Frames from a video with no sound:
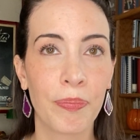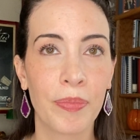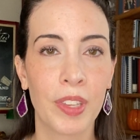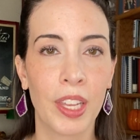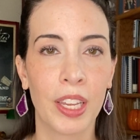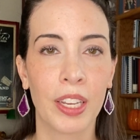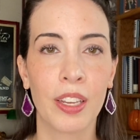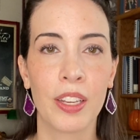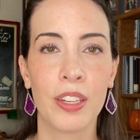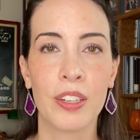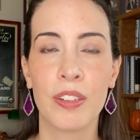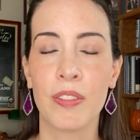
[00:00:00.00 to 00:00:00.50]

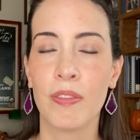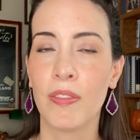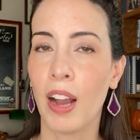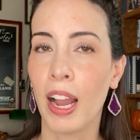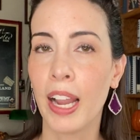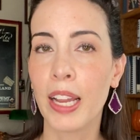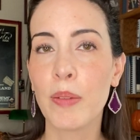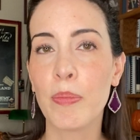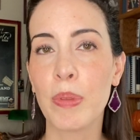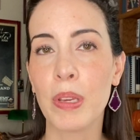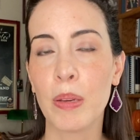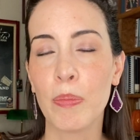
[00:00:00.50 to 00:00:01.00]
that can
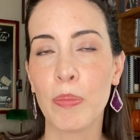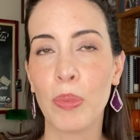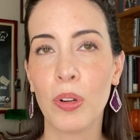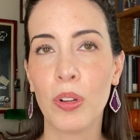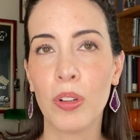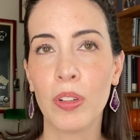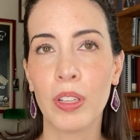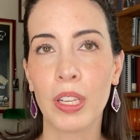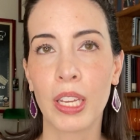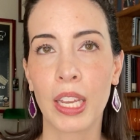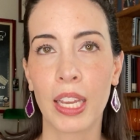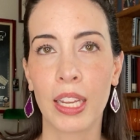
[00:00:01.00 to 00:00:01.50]
divide
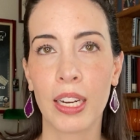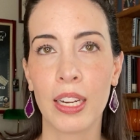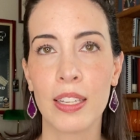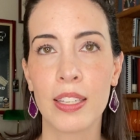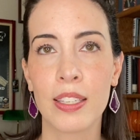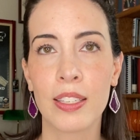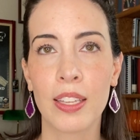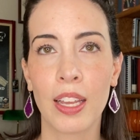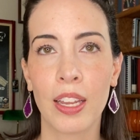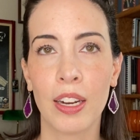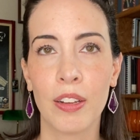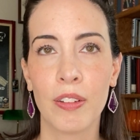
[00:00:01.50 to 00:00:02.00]
people. And
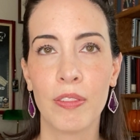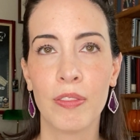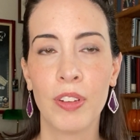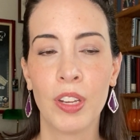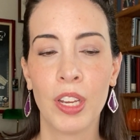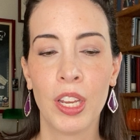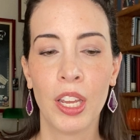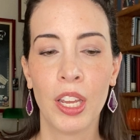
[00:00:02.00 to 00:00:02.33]
instead of